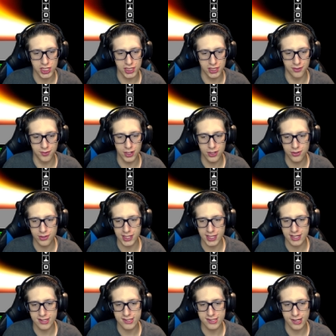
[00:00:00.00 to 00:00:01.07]
and the road
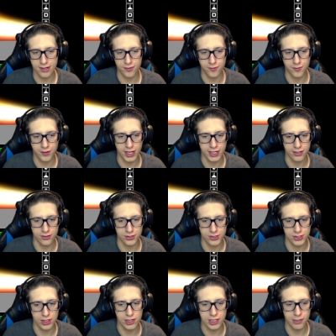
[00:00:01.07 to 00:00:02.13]
is on fire,
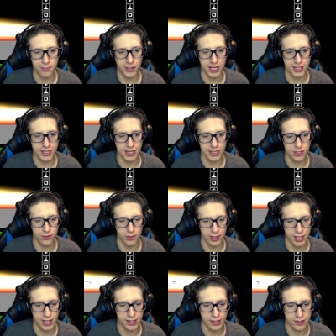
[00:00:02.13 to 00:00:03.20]
slowly baking you
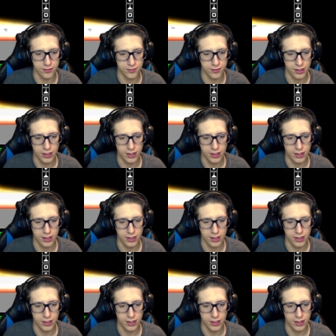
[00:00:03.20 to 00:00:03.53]
alive.